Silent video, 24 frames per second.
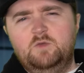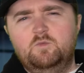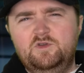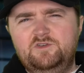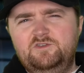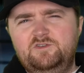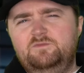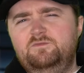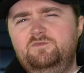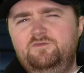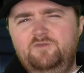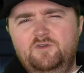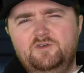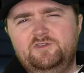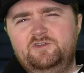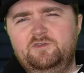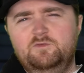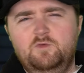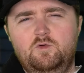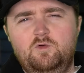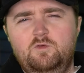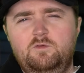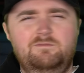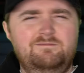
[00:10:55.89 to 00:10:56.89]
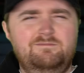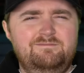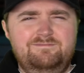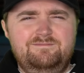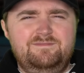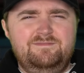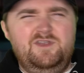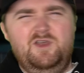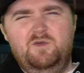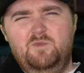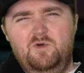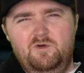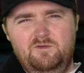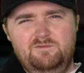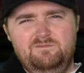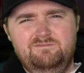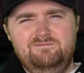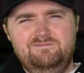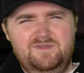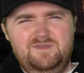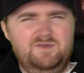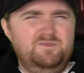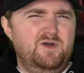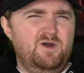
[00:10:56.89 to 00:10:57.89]
Which, first of all, come on,
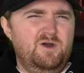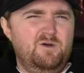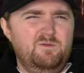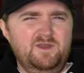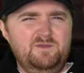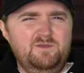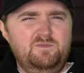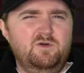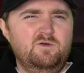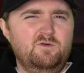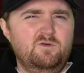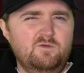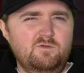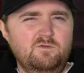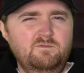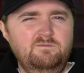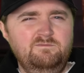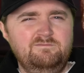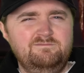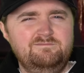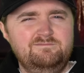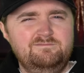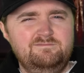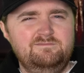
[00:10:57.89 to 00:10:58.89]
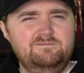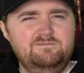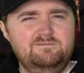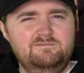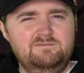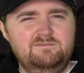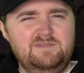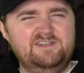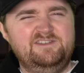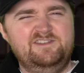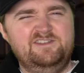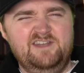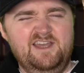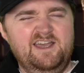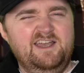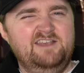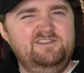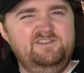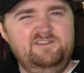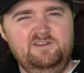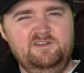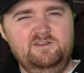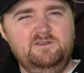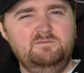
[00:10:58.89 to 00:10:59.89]
a public pool? That's
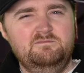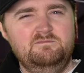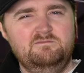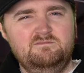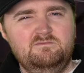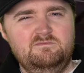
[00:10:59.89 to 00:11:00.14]
nasty.